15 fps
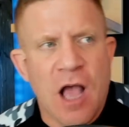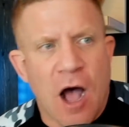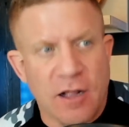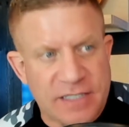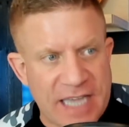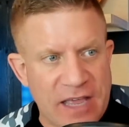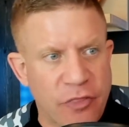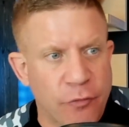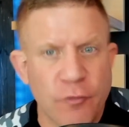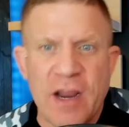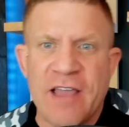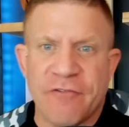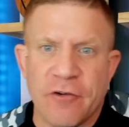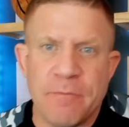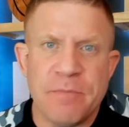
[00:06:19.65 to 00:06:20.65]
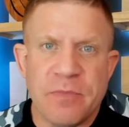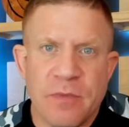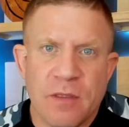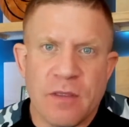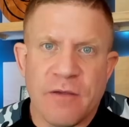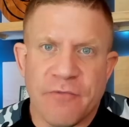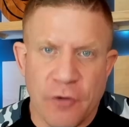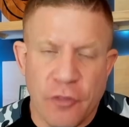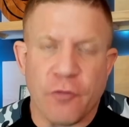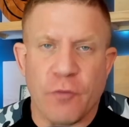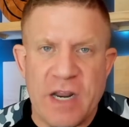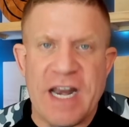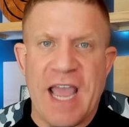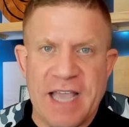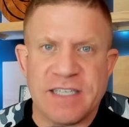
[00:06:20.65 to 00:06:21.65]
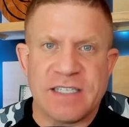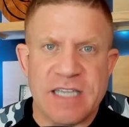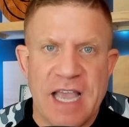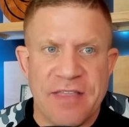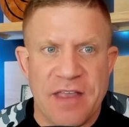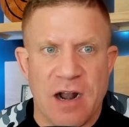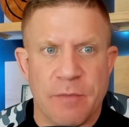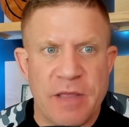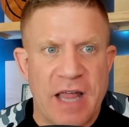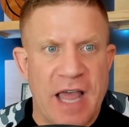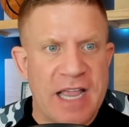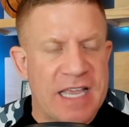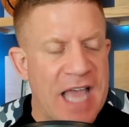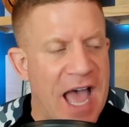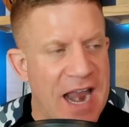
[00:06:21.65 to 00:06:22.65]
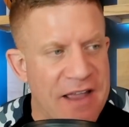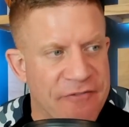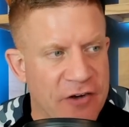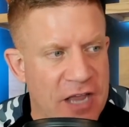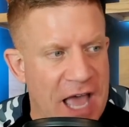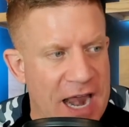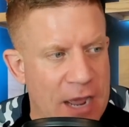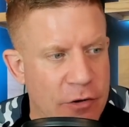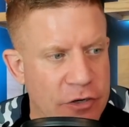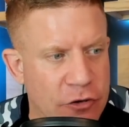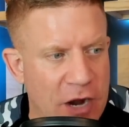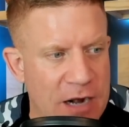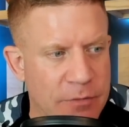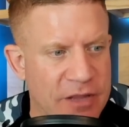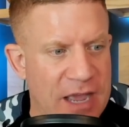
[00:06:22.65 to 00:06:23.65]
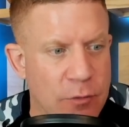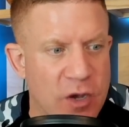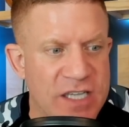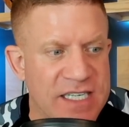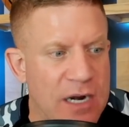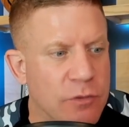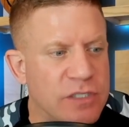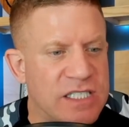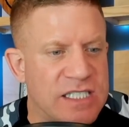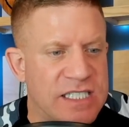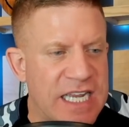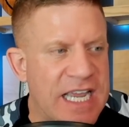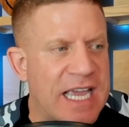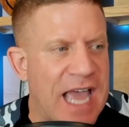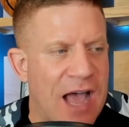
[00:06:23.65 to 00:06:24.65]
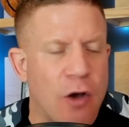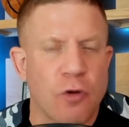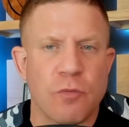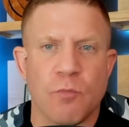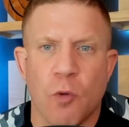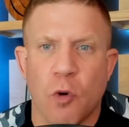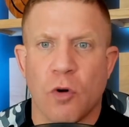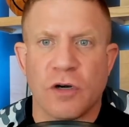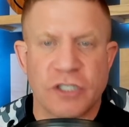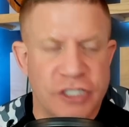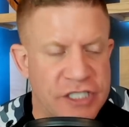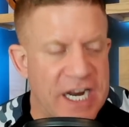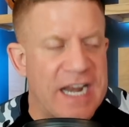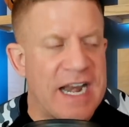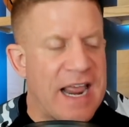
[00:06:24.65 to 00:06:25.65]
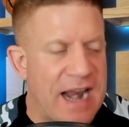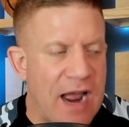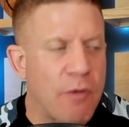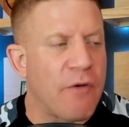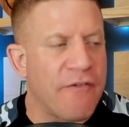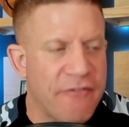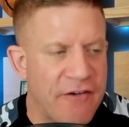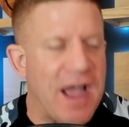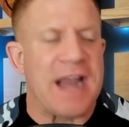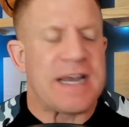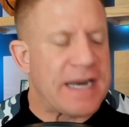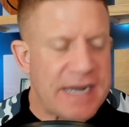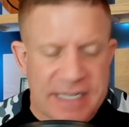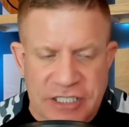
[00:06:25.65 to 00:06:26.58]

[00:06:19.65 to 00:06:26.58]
I'll take three of them for 3 days and then I'll be like, God, I forgot how incredible that was. And I will seek out more shit and I will find it.